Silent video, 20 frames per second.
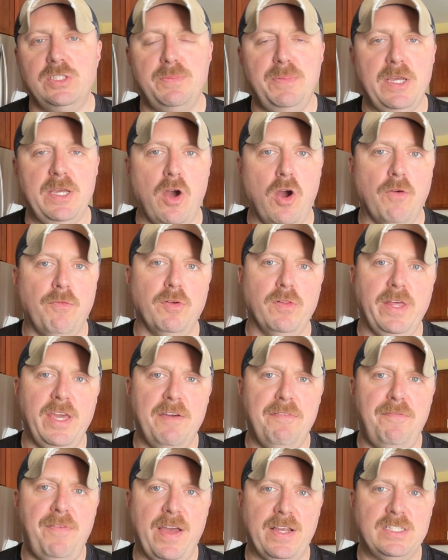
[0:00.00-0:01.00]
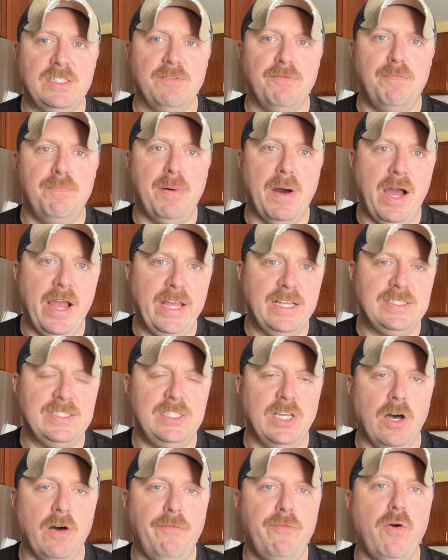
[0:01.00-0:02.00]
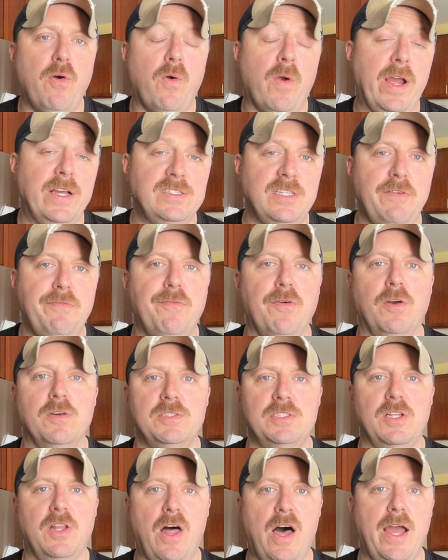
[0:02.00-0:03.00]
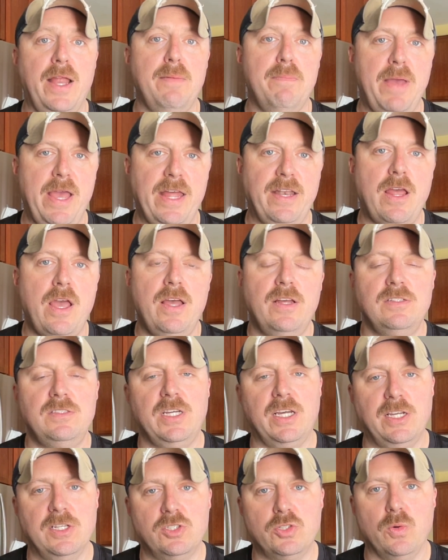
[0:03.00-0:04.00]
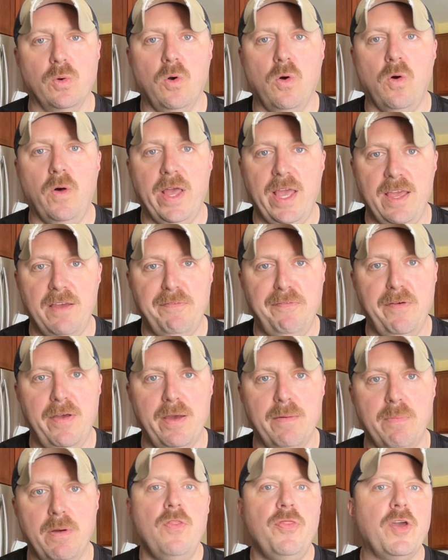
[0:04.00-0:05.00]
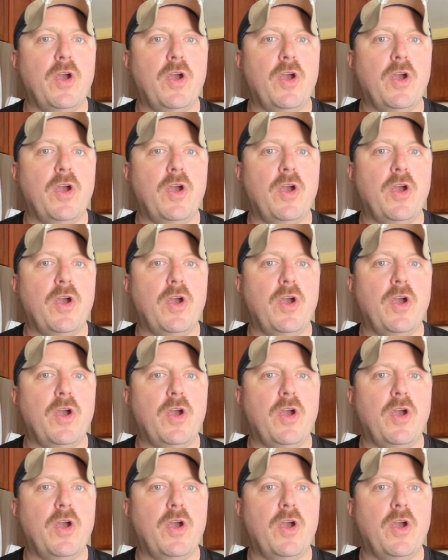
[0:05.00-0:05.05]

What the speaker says: to be overly effective by itself or as a first-line med to control AFib.